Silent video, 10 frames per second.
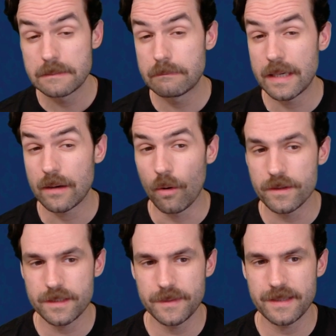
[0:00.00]
but
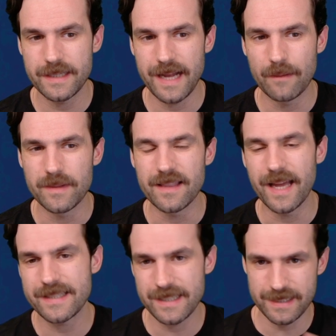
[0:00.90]
ultimately I'm
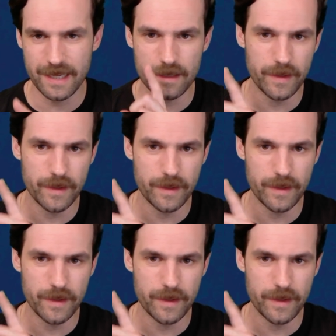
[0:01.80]
less excited